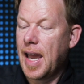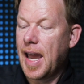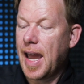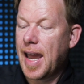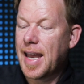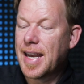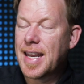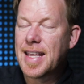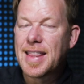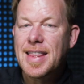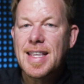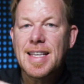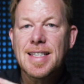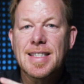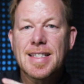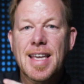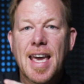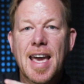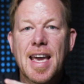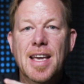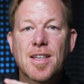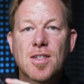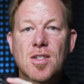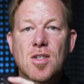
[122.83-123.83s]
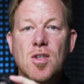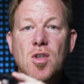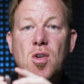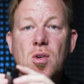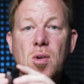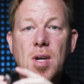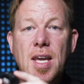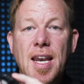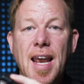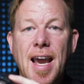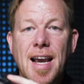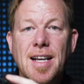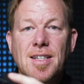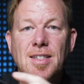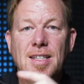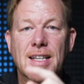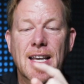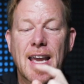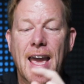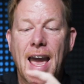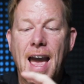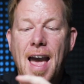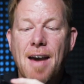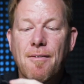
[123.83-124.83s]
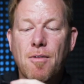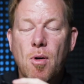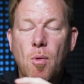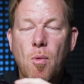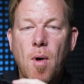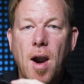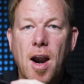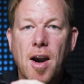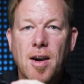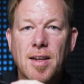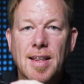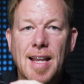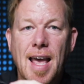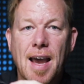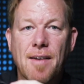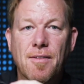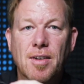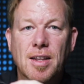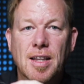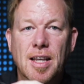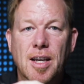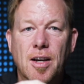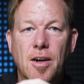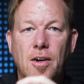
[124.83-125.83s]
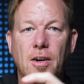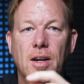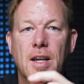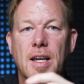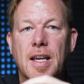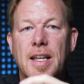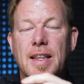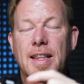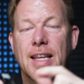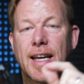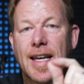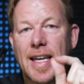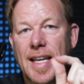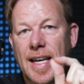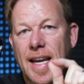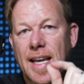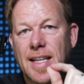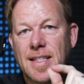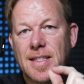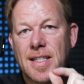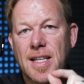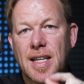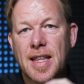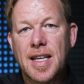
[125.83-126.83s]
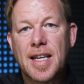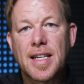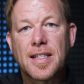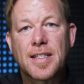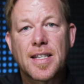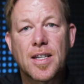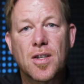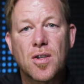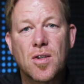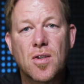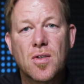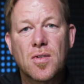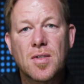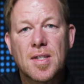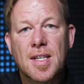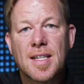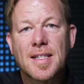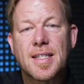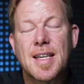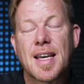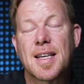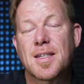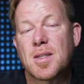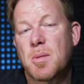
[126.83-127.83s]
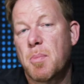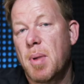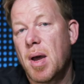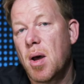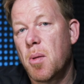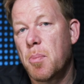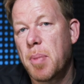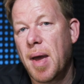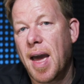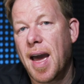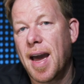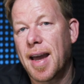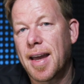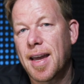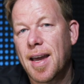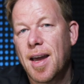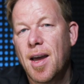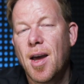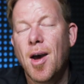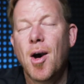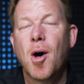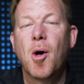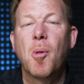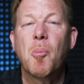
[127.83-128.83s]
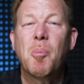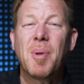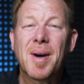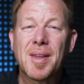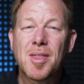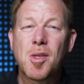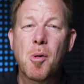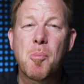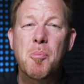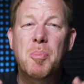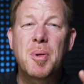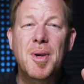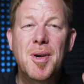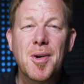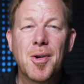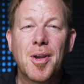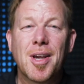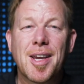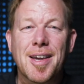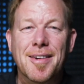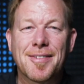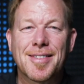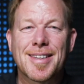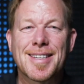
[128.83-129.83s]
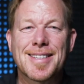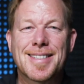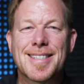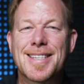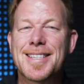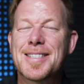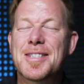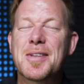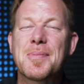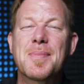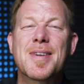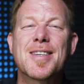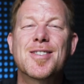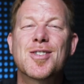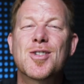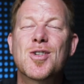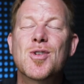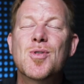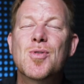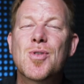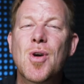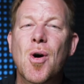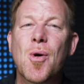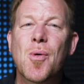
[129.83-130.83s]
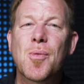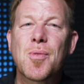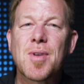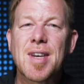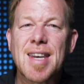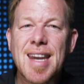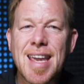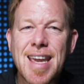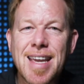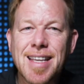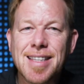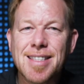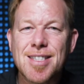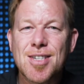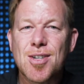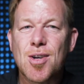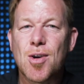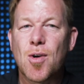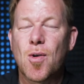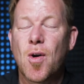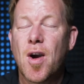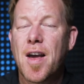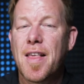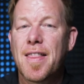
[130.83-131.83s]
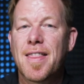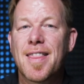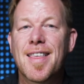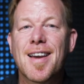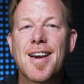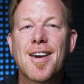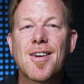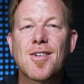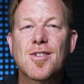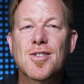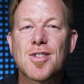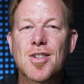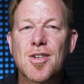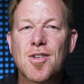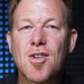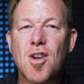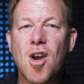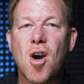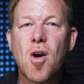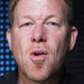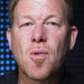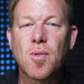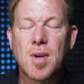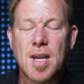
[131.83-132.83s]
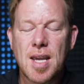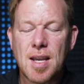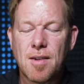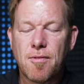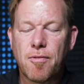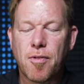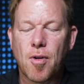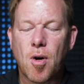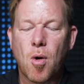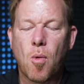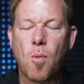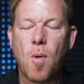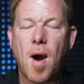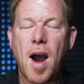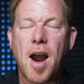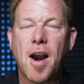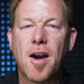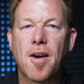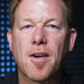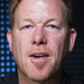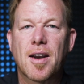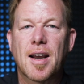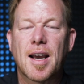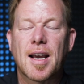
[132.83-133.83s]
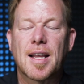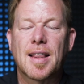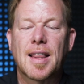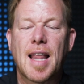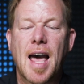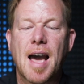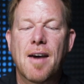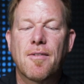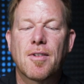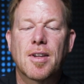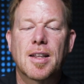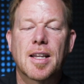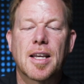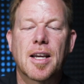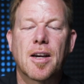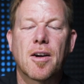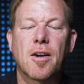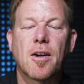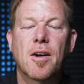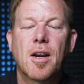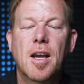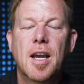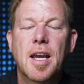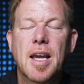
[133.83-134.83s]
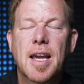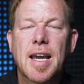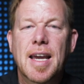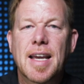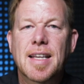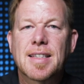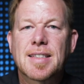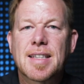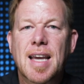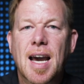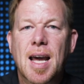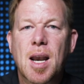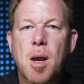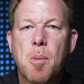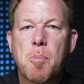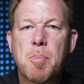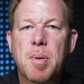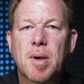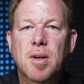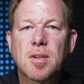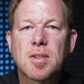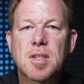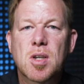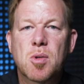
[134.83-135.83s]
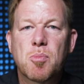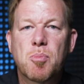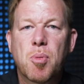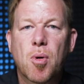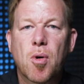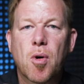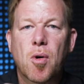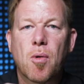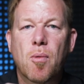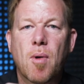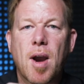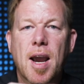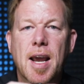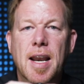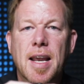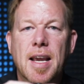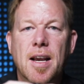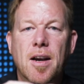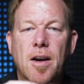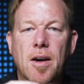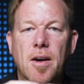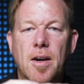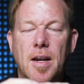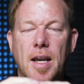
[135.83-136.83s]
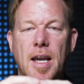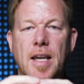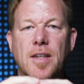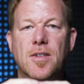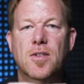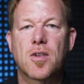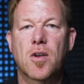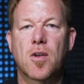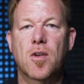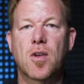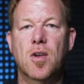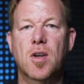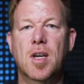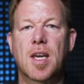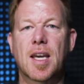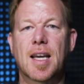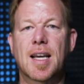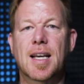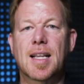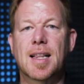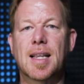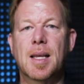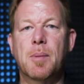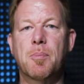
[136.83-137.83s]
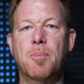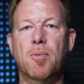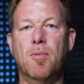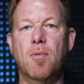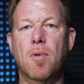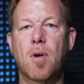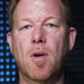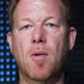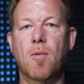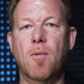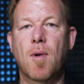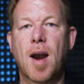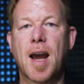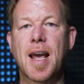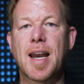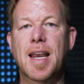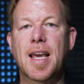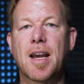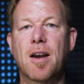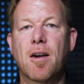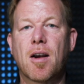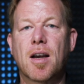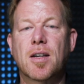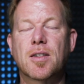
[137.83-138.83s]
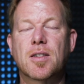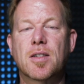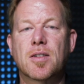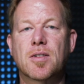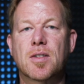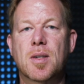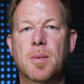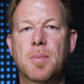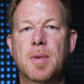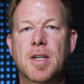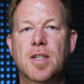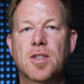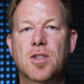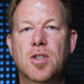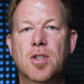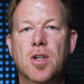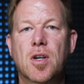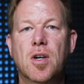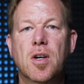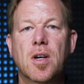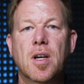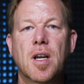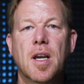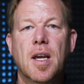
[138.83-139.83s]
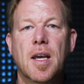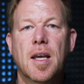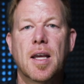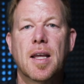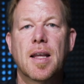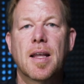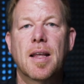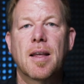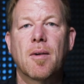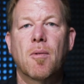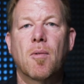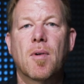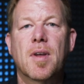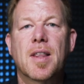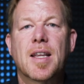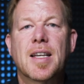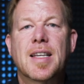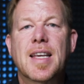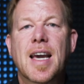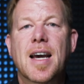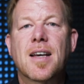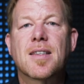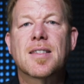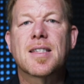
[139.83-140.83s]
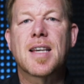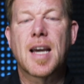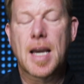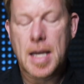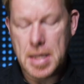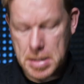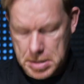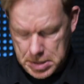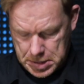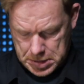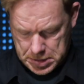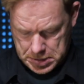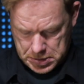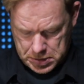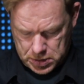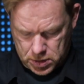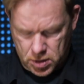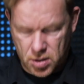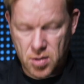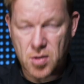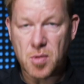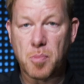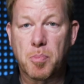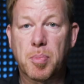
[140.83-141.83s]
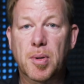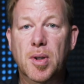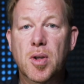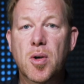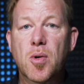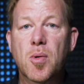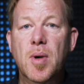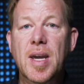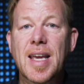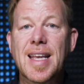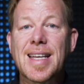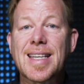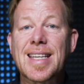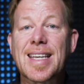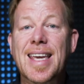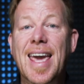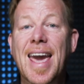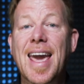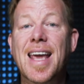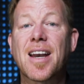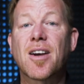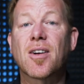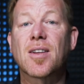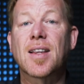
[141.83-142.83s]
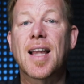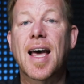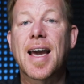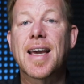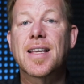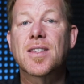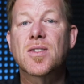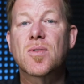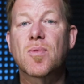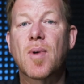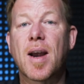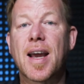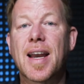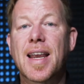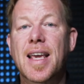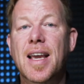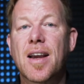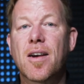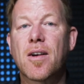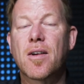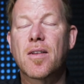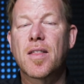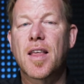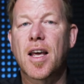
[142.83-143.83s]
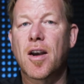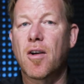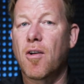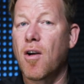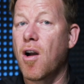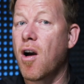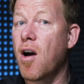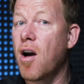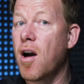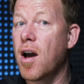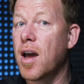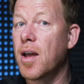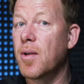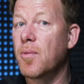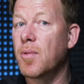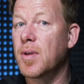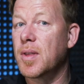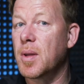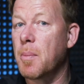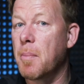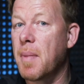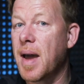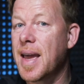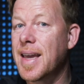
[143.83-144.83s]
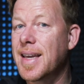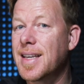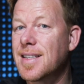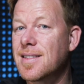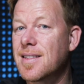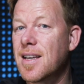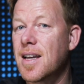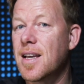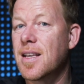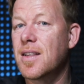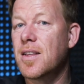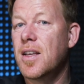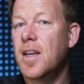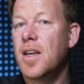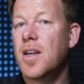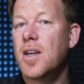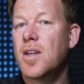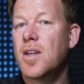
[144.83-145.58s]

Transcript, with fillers: And in this case, you can actually have a wired lavalier that connects to this and use this as the belt pack. But the beauty of this system is you don't need to. There's no need for a wired lavalier it's got a built-in port right here. And so you can clip right here onto somebody's shirt. One of the downsides is there's blue indicator lights right here that are on when the mic is on.